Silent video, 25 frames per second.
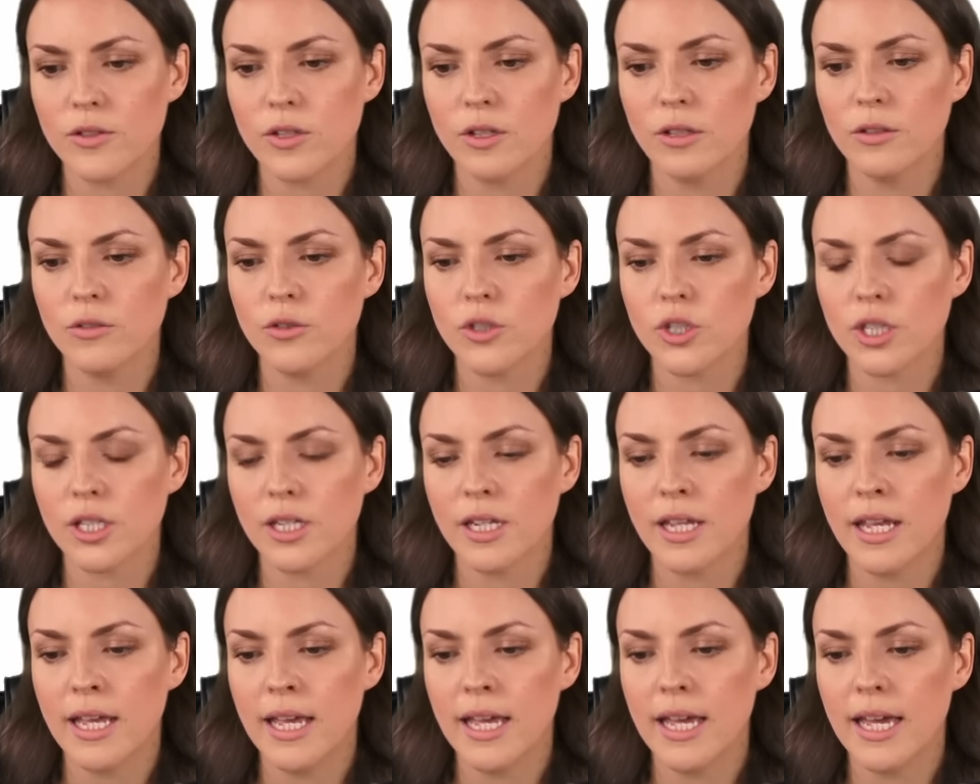
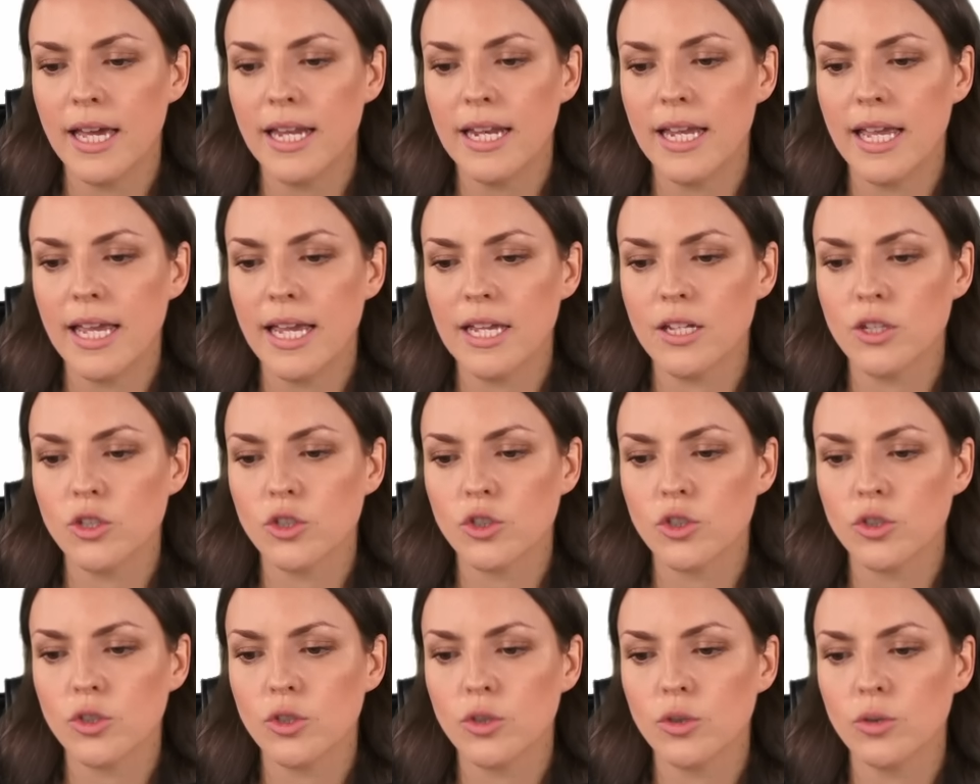solution, and
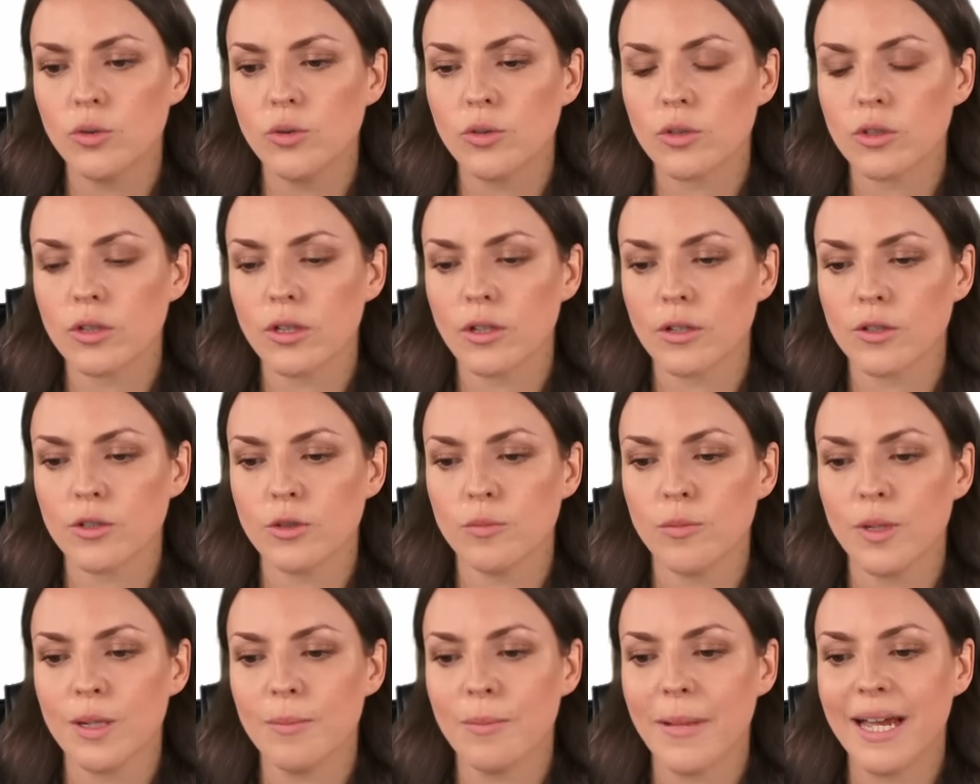h two is going
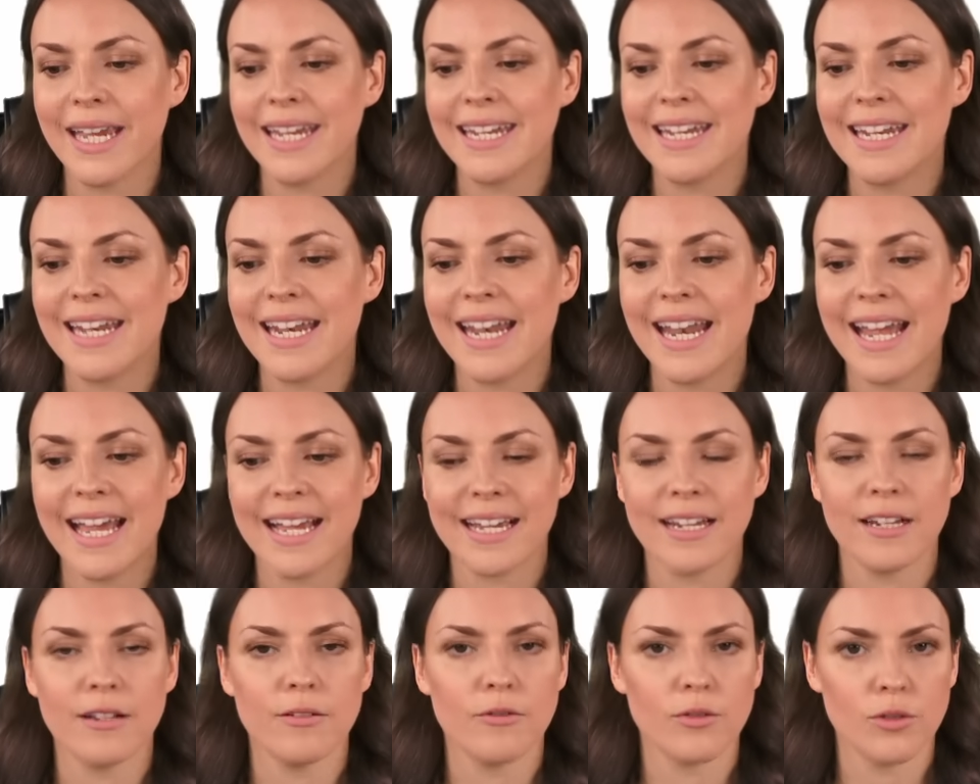to be my
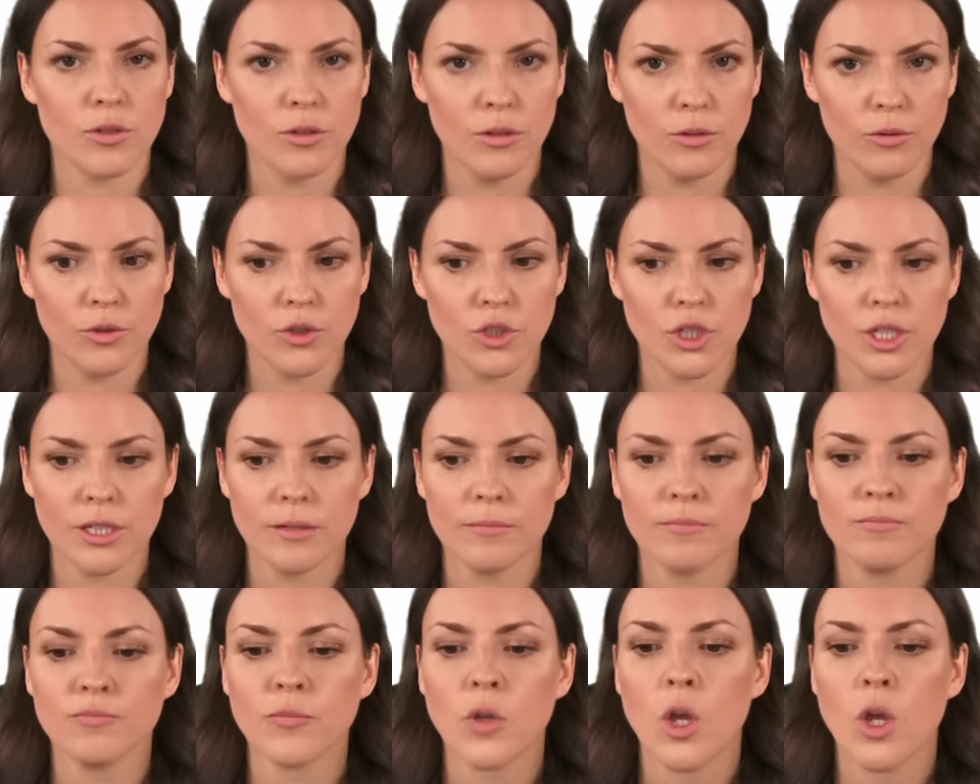negative solution.